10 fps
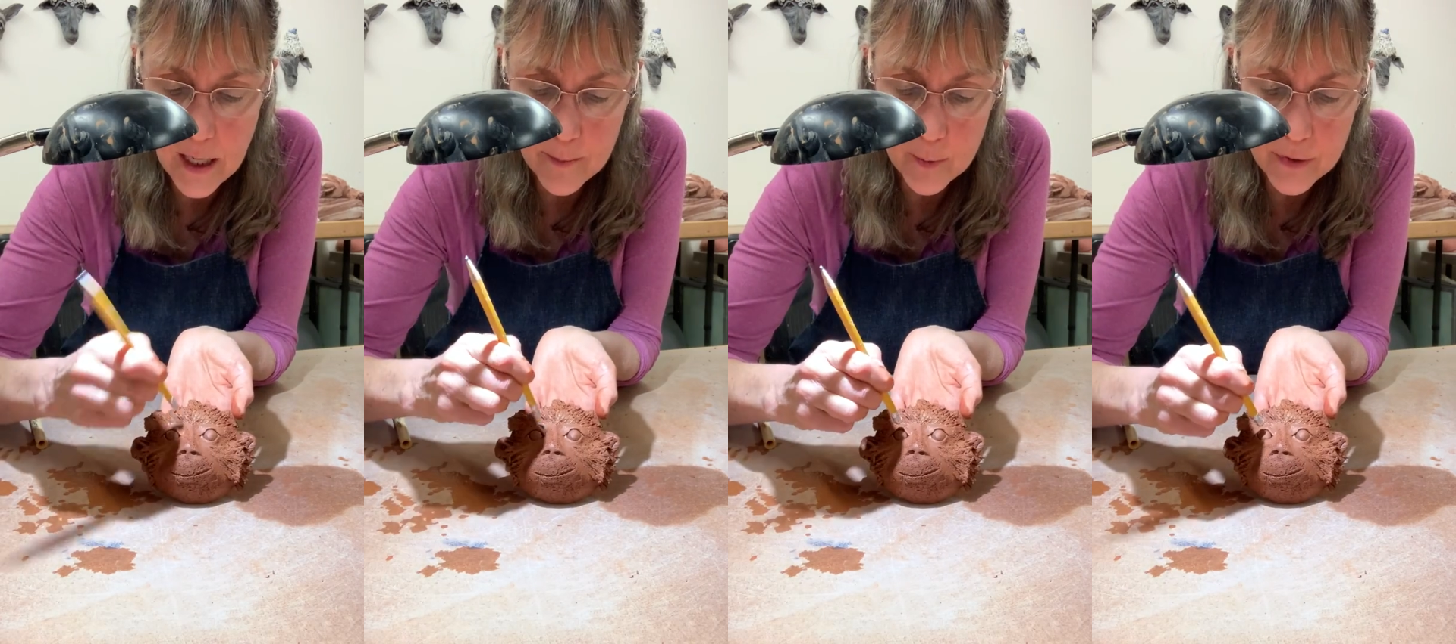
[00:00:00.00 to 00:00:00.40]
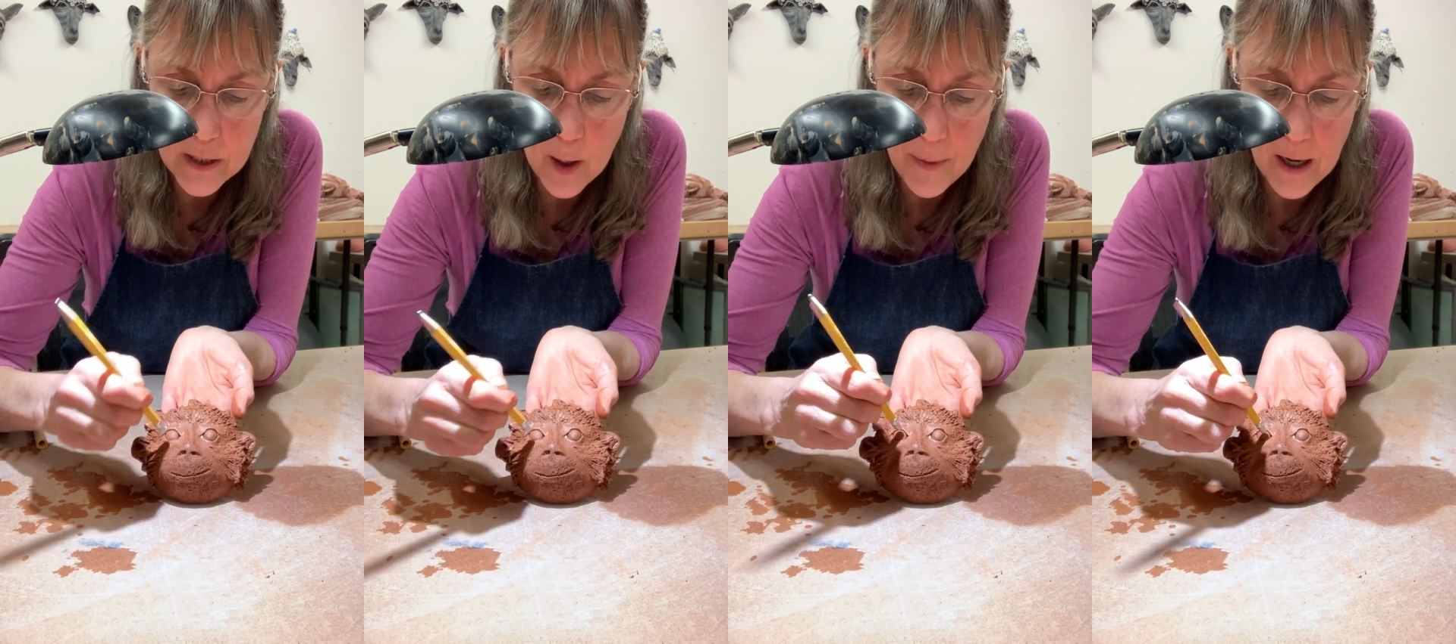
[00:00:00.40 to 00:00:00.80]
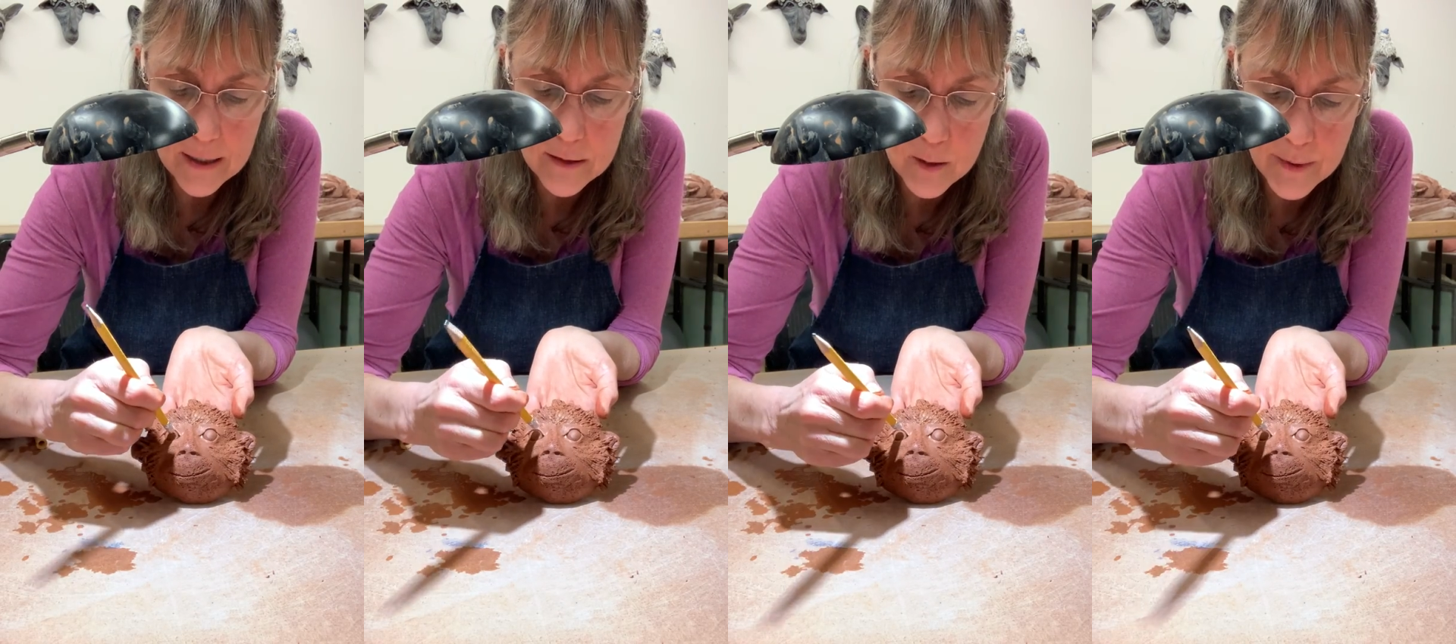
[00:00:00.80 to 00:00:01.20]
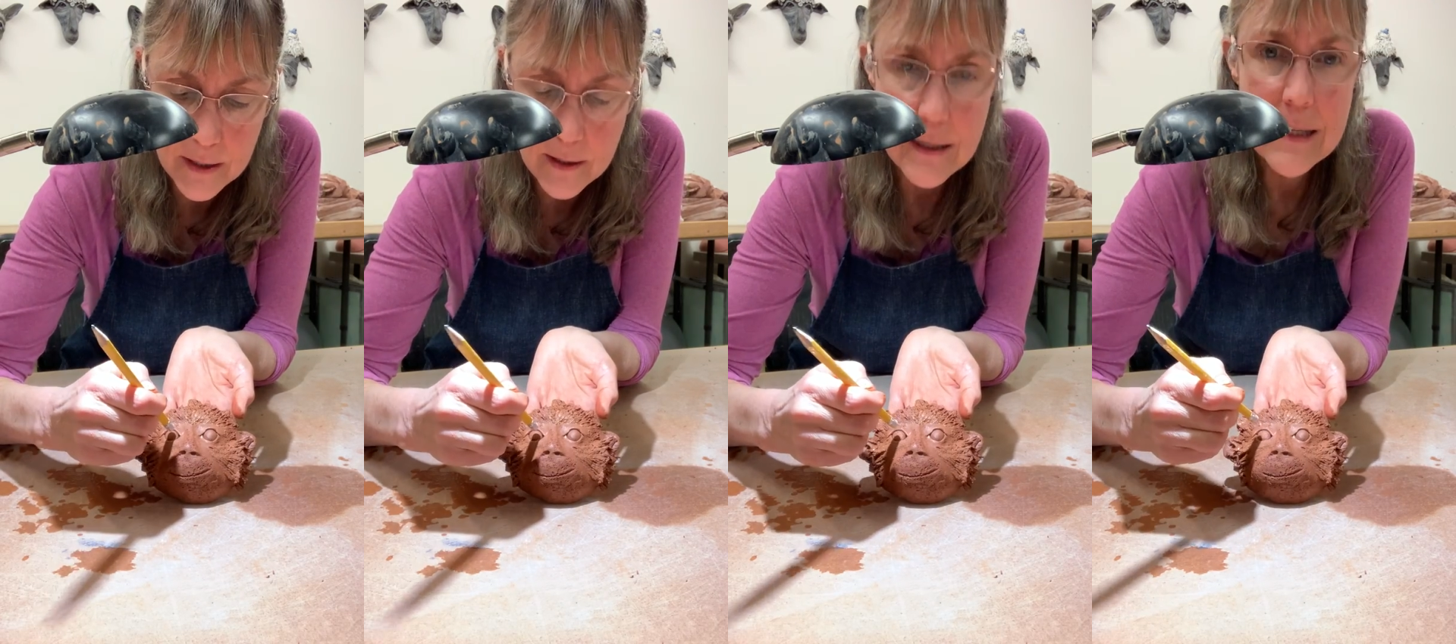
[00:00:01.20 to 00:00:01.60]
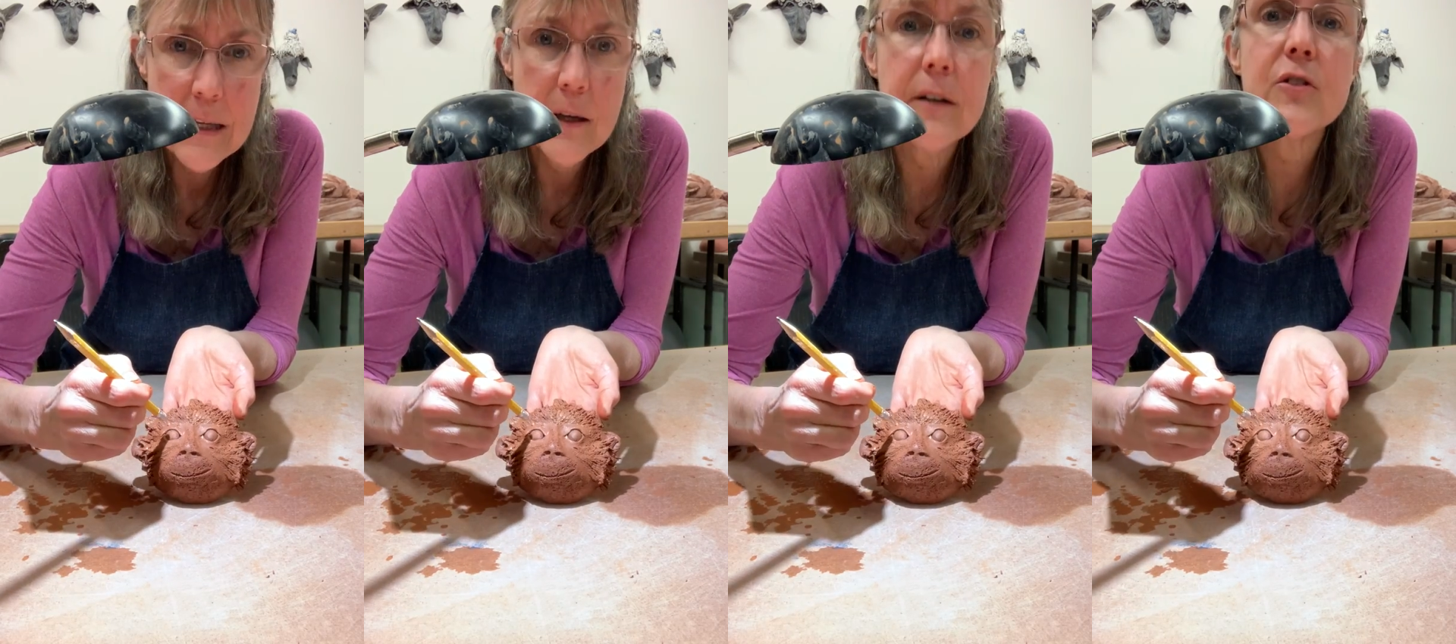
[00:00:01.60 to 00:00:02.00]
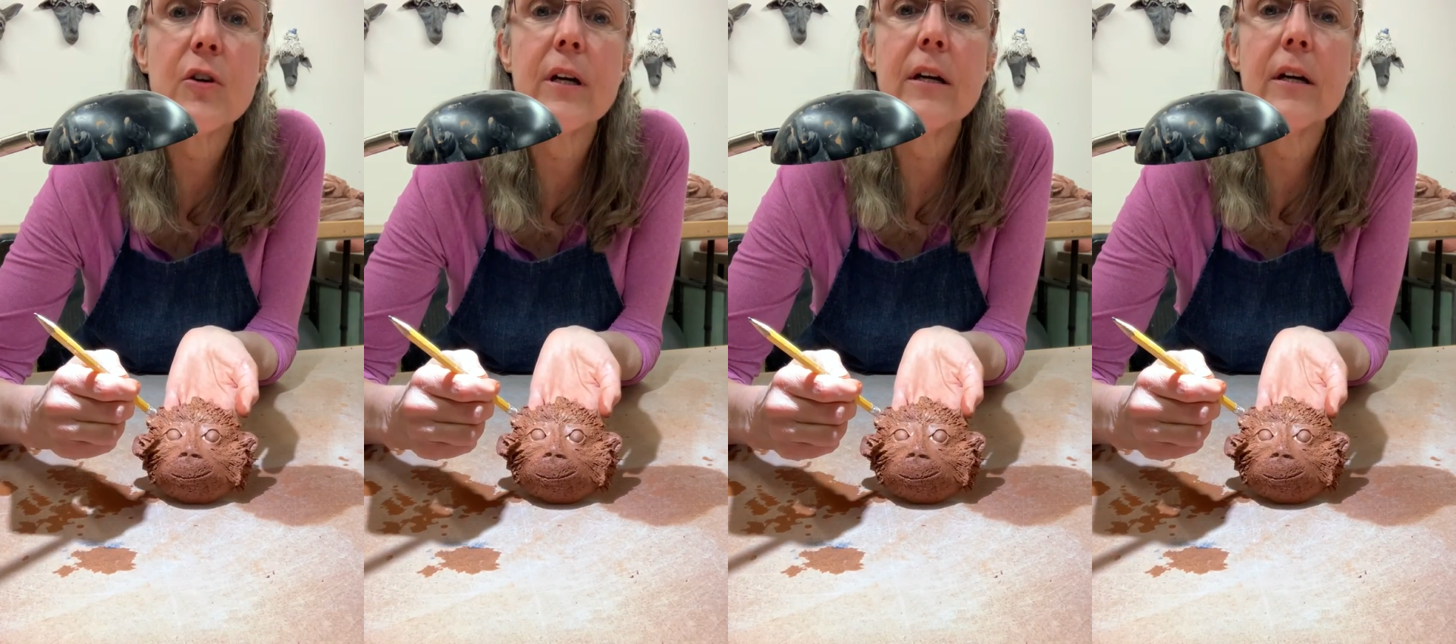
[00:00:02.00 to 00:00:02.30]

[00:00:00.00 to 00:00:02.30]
I'm going to put it up high a little bit and show you.